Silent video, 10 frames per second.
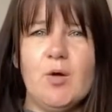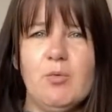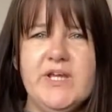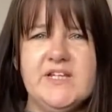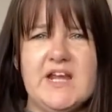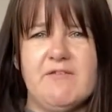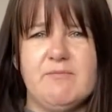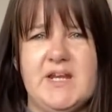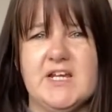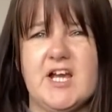We didn't
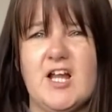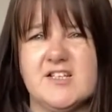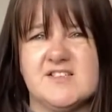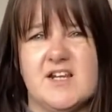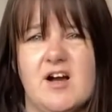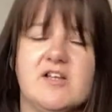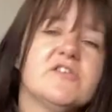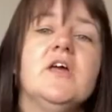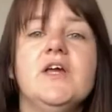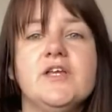have many colours in ours,
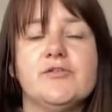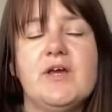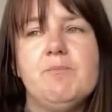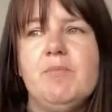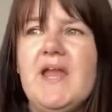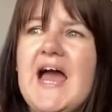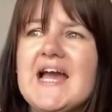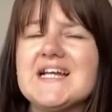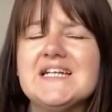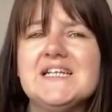so we had
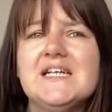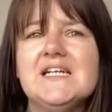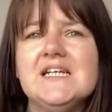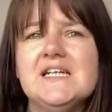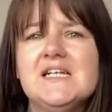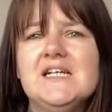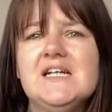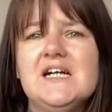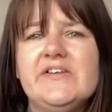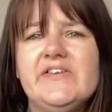black,
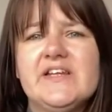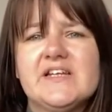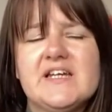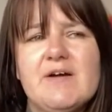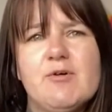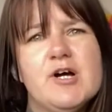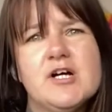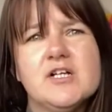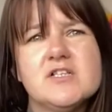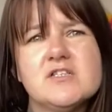I think there
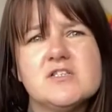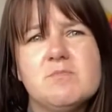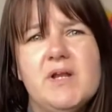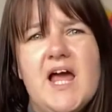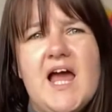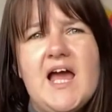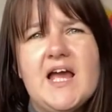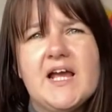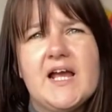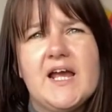was
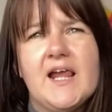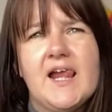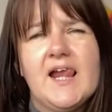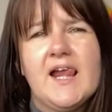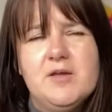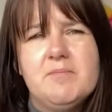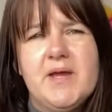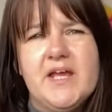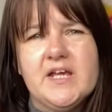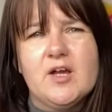black, light
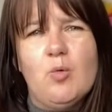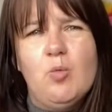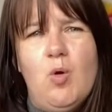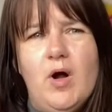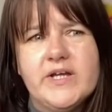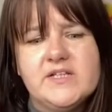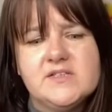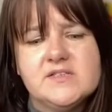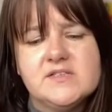pink, white,